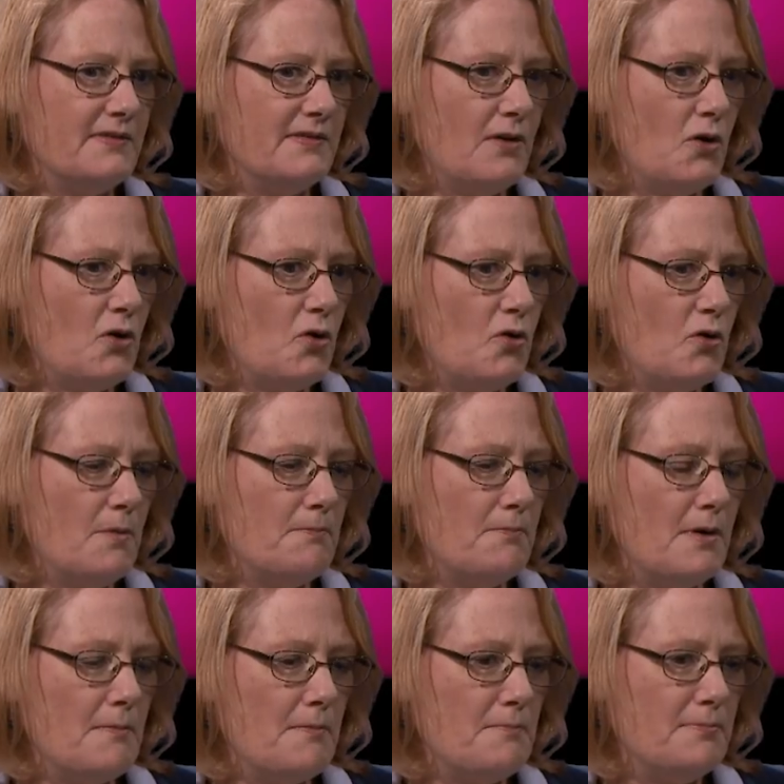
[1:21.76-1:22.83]
so
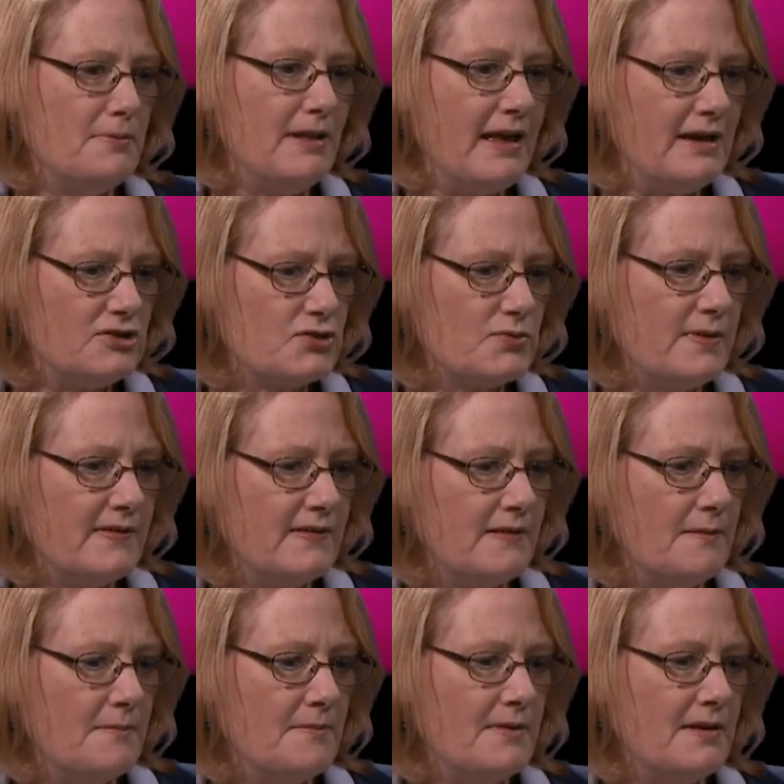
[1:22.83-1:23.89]

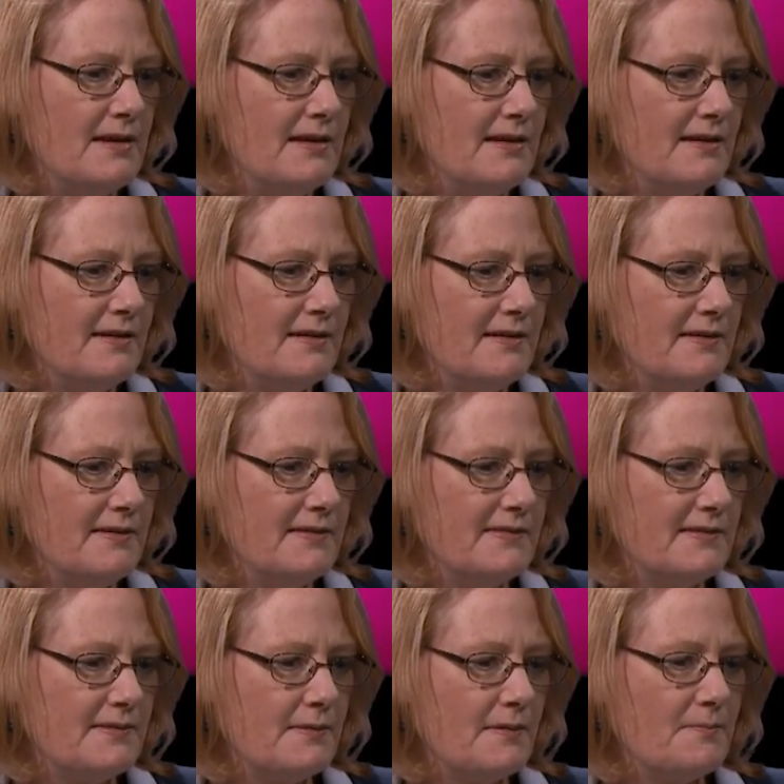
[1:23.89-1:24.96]
plagiarism
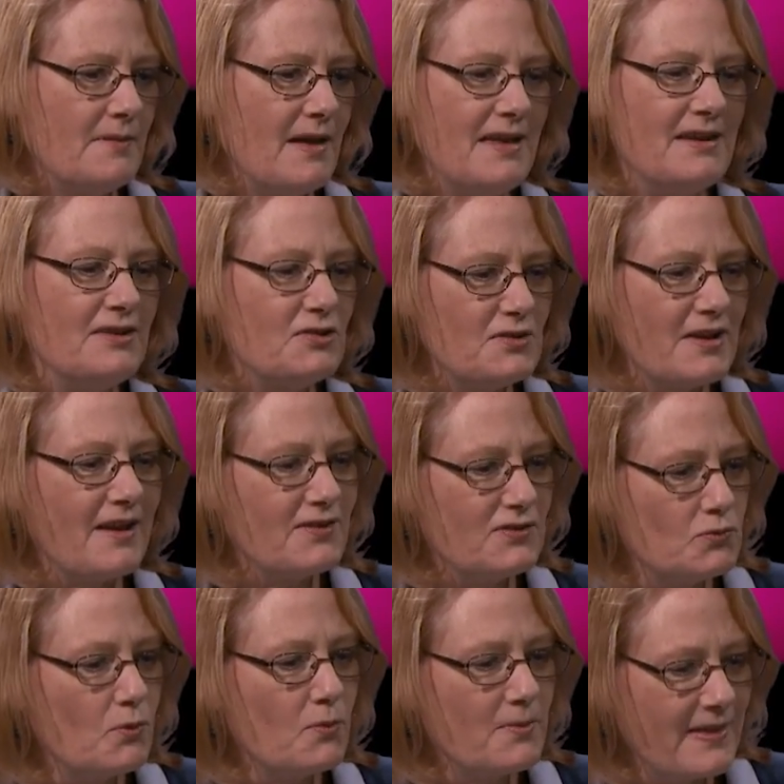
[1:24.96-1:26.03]
is an
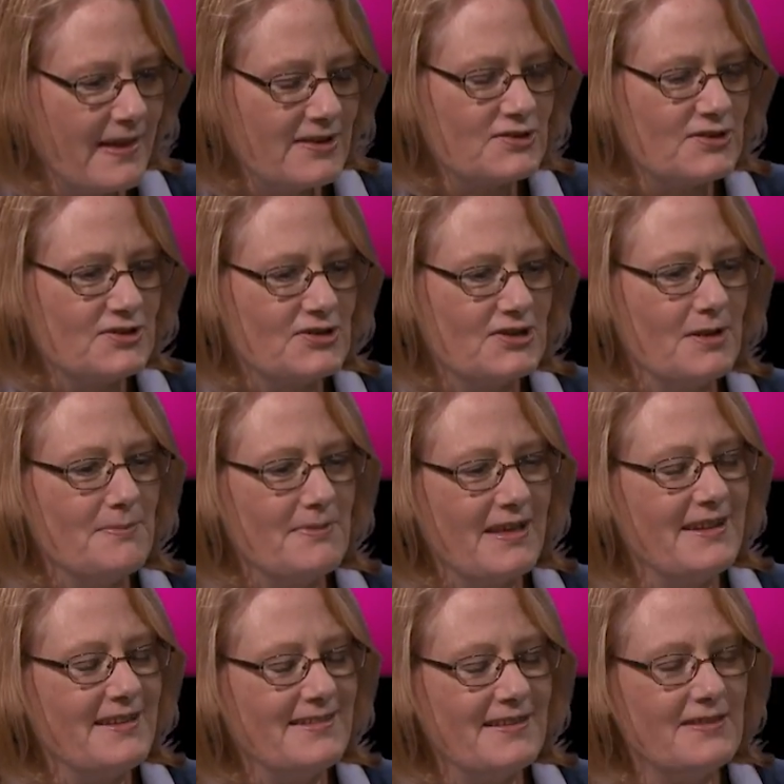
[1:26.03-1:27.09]
intertextual relationship,
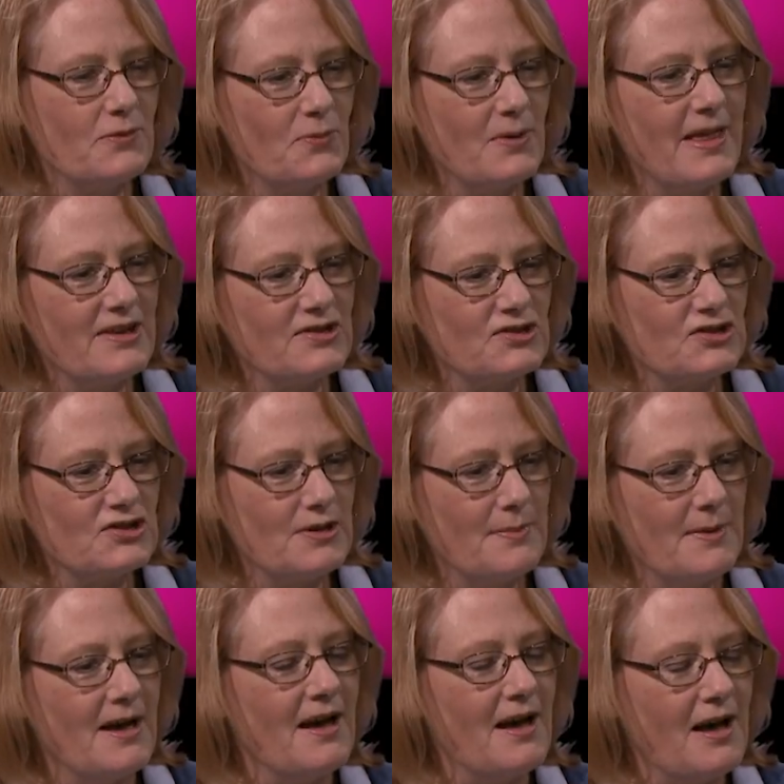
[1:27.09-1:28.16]
that is, it's a relationship
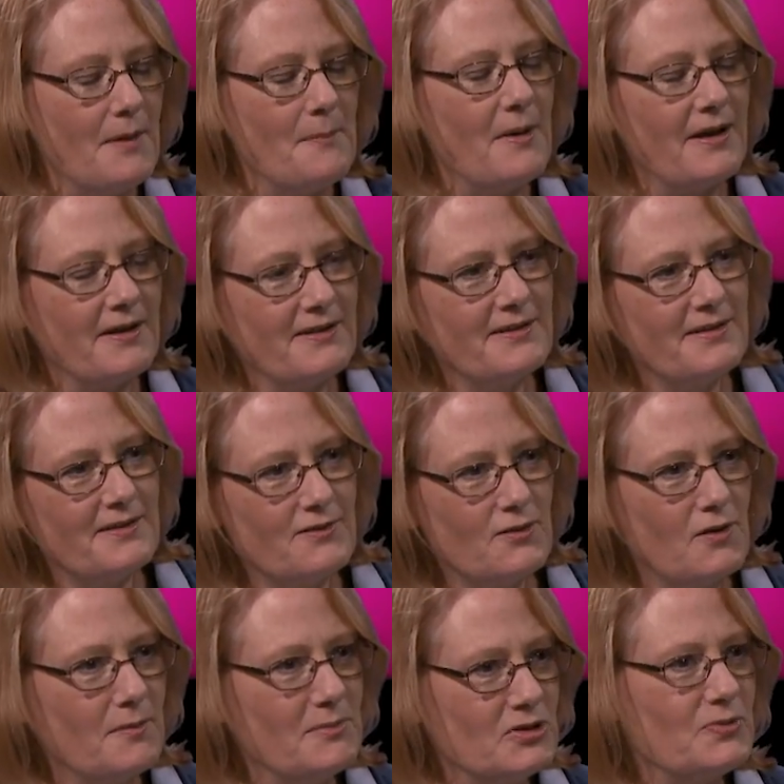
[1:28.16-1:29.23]
among
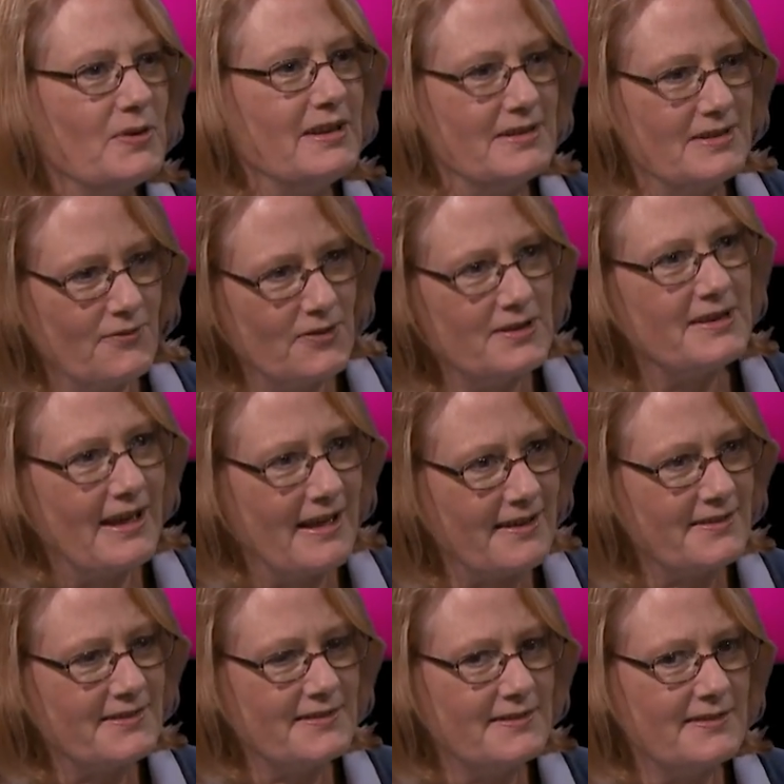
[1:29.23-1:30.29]
or between different
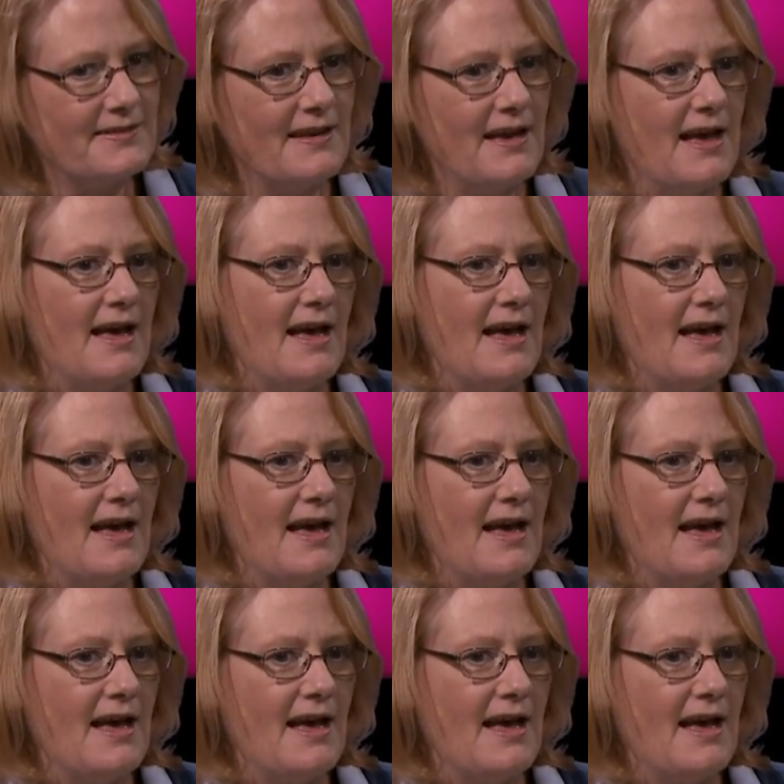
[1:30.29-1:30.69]
texts,